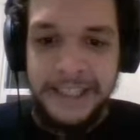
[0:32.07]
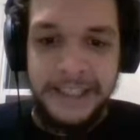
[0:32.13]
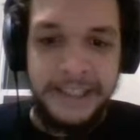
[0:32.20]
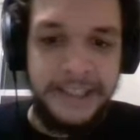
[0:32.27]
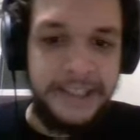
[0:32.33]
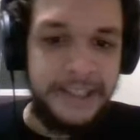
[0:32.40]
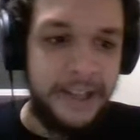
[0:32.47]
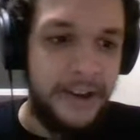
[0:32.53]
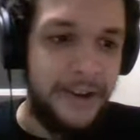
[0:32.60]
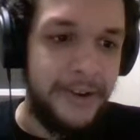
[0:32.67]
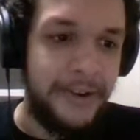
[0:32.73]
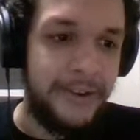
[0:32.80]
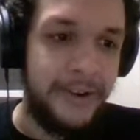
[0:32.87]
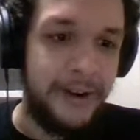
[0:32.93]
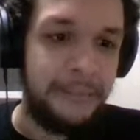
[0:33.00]

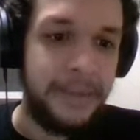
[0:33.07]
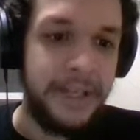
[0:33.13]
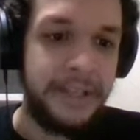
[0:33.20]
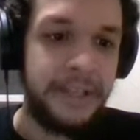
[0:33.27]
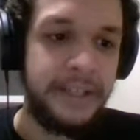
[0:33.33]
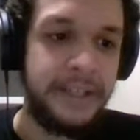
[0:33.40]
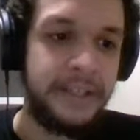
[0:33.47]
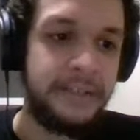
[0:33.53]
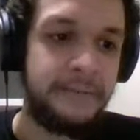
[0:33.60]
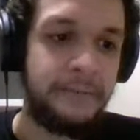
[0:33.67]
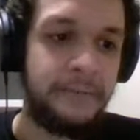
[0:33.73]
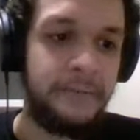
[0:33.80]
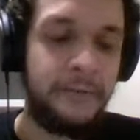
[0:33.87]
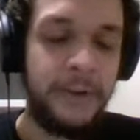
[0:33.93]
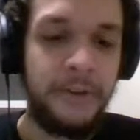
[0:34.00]
So I'm
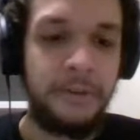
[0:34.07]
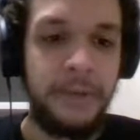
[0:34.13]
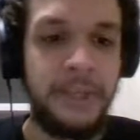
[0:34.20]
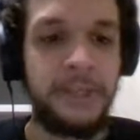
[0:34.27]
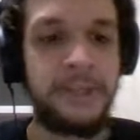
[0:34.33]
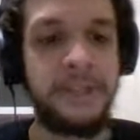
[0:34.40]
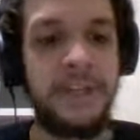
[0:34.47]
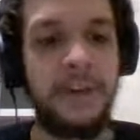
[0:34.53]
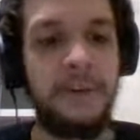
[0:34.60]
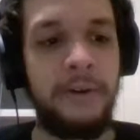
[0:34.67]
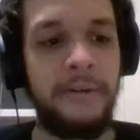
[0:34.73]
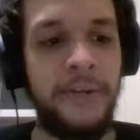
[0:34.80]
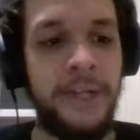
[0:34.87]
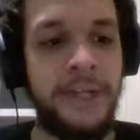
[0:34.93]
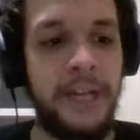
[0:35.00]
gonna first we can just go
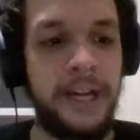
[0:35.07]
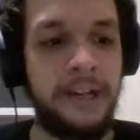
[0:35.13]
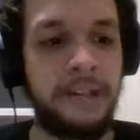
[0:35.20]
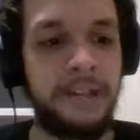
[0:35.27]
over the deck